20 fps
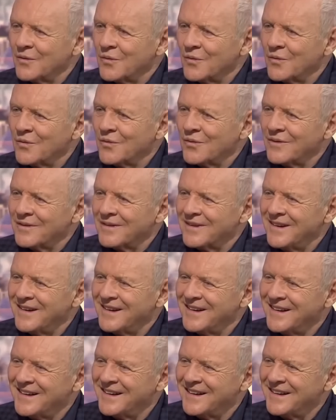What's the most
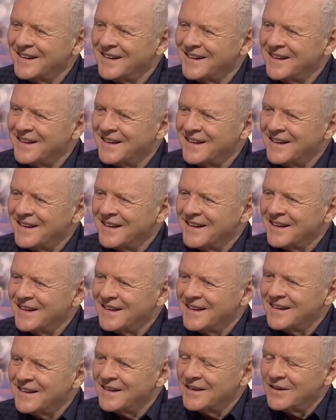important
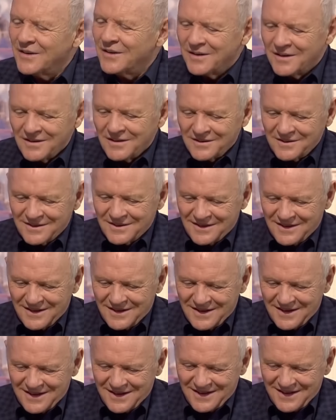quality, apart from oh.
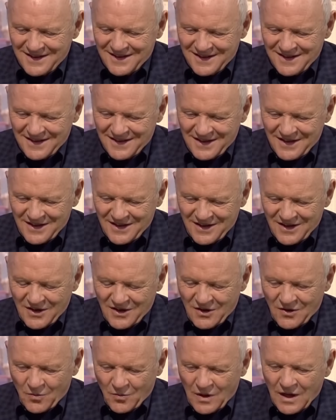intelligence, I suppose. But
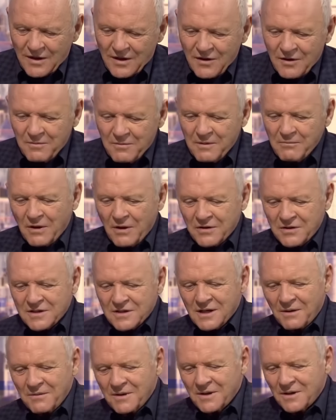well, I'm going to be
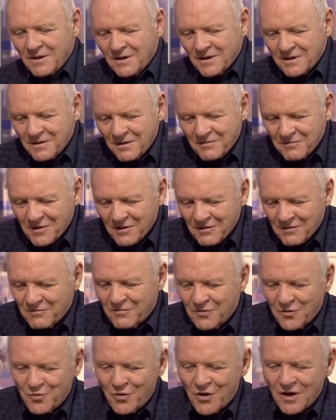modest. I, you know, I'm,
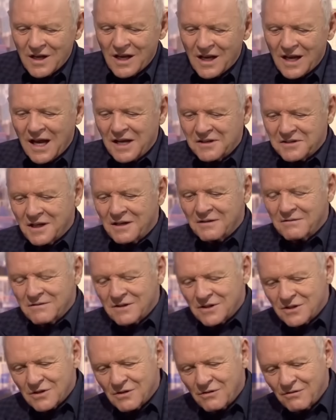I'm, working at. I
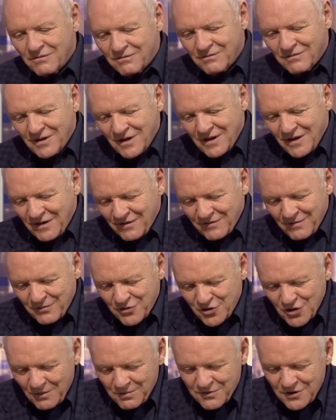just go
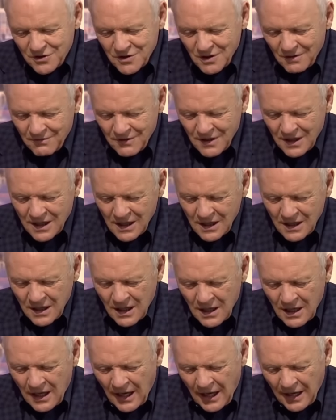from job to job when I can.
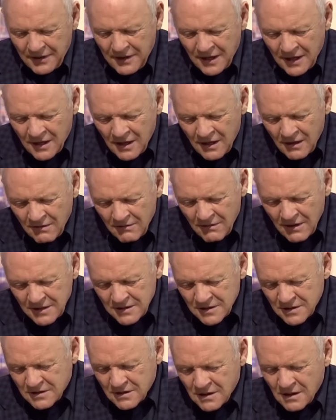I think there
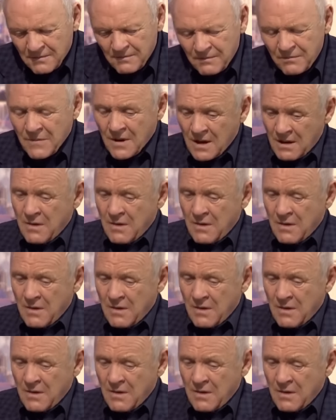is um,